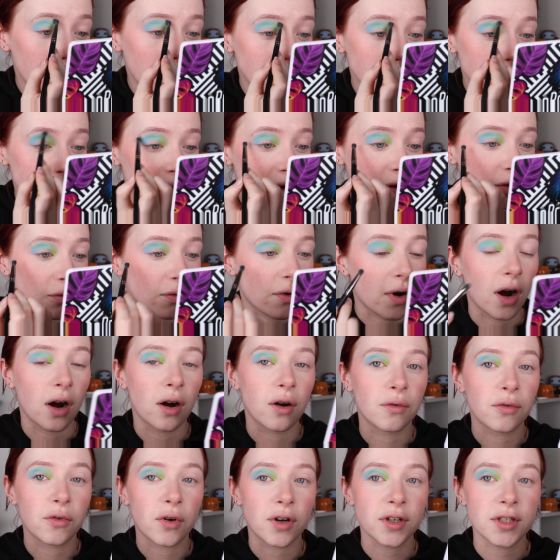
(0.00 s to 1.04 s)
And so far,
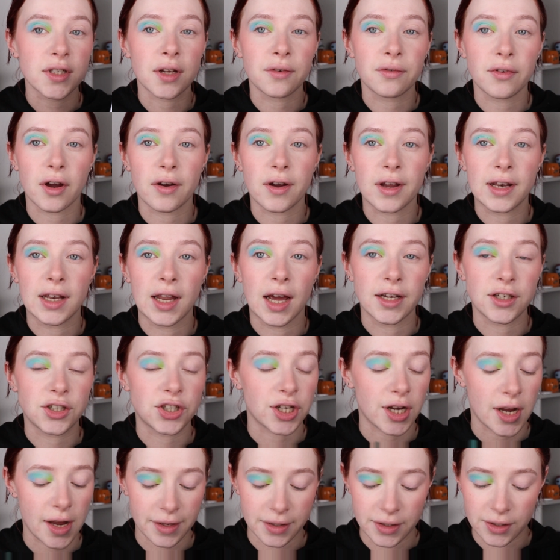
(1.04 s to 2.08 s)
of course, they're very light
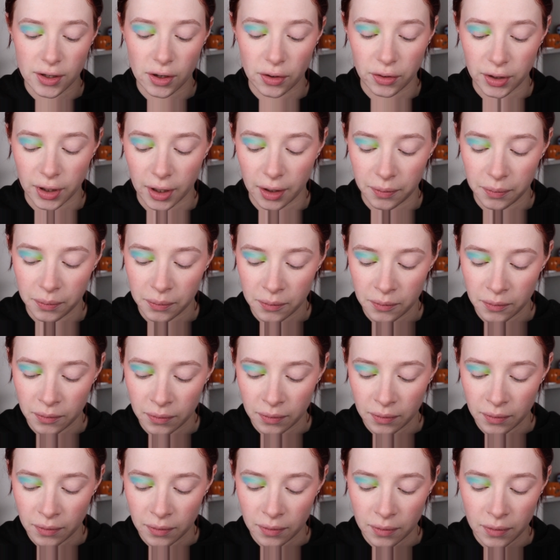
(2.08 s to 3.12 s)
shades, so the
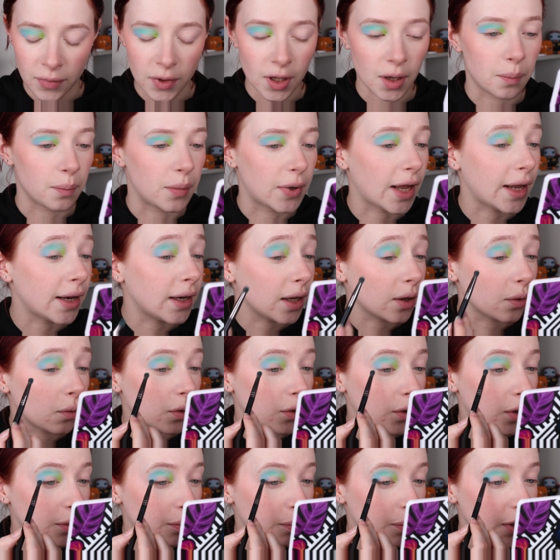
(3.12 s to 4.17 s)
blending will
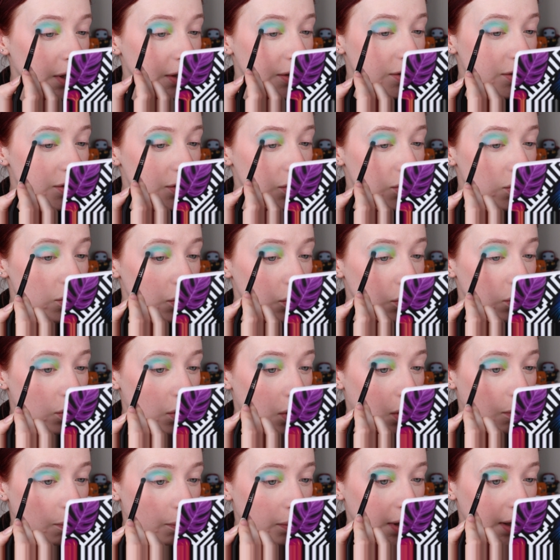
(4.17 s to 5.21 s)
not be too
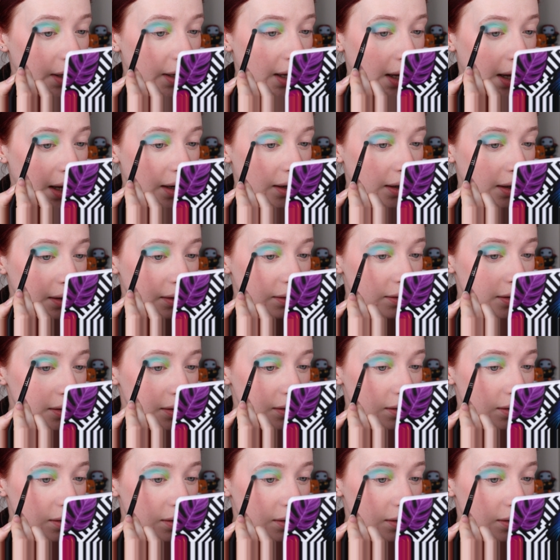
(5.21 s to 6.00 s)
complicated.